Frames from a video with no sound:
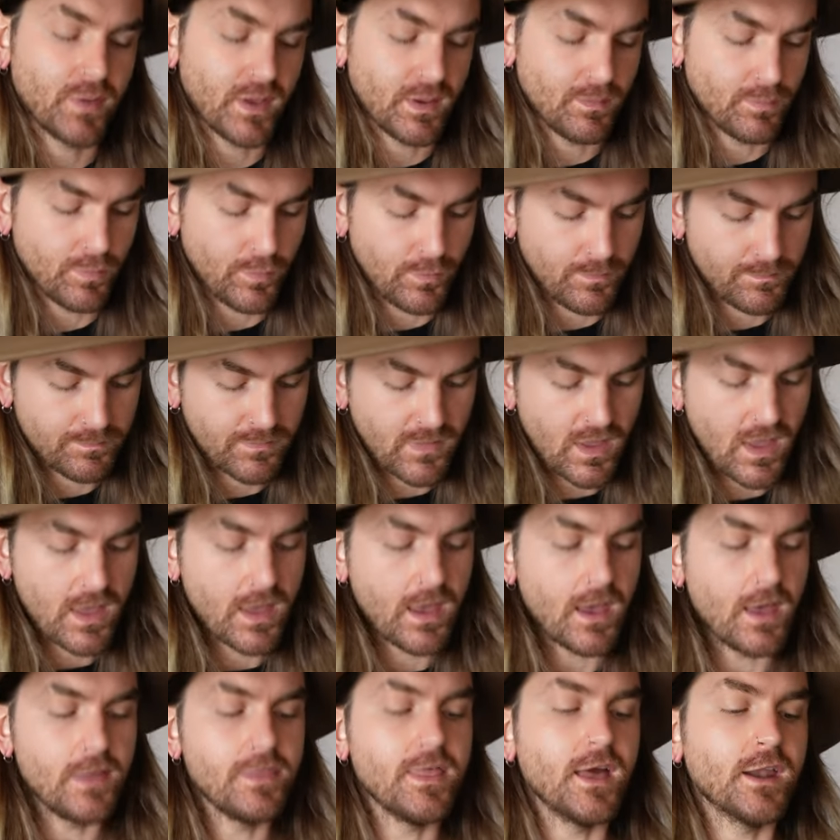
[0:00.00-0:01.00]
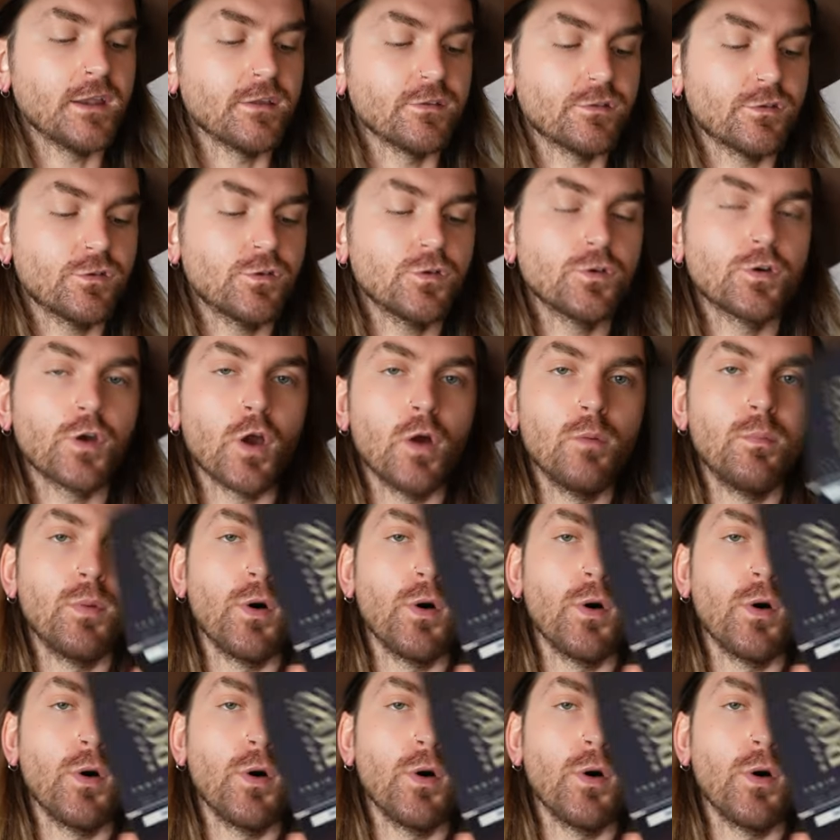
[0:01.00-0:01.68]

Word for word: people. And that is Hugo